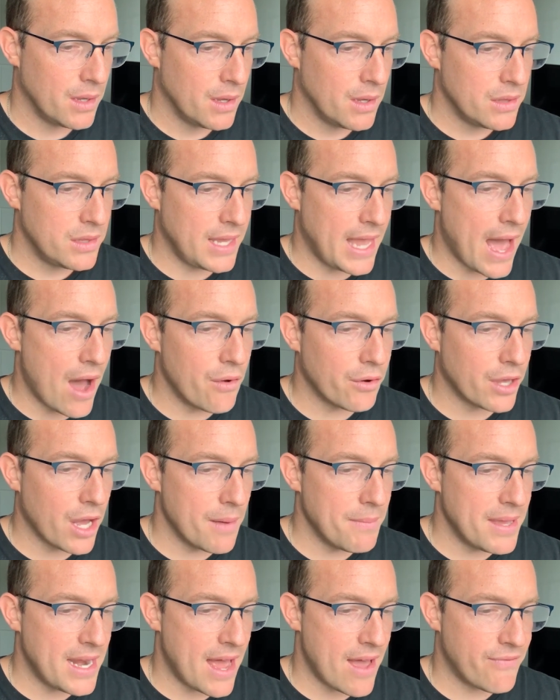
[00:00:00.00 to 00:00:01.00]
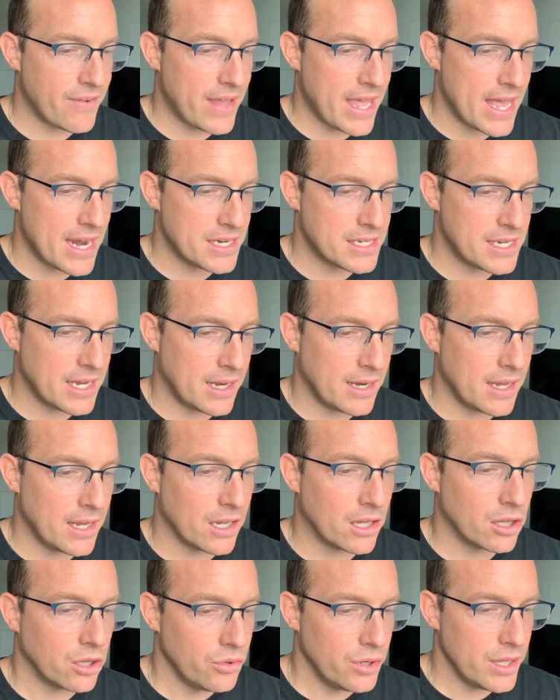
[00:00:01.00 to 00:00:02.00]
The outcome in Afghanistan,
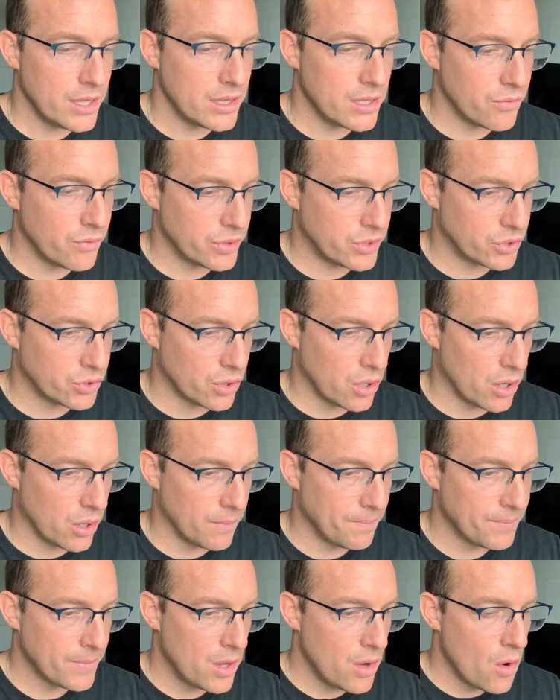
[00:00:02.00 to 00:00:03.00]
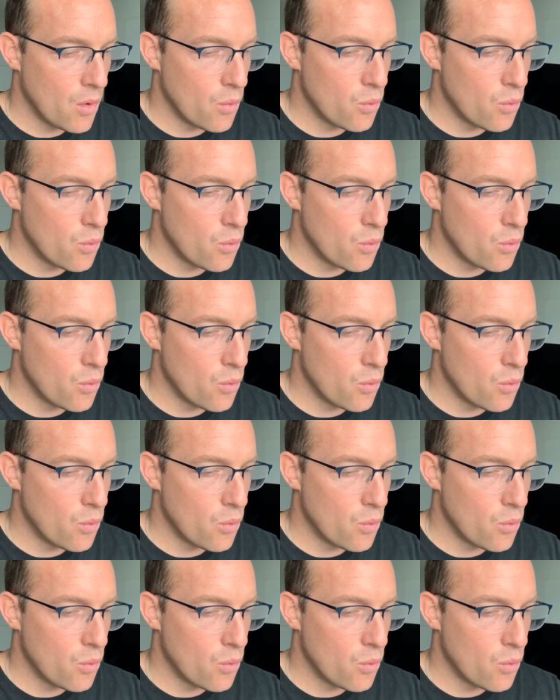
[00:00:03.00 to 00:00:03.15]
including the withdrawal,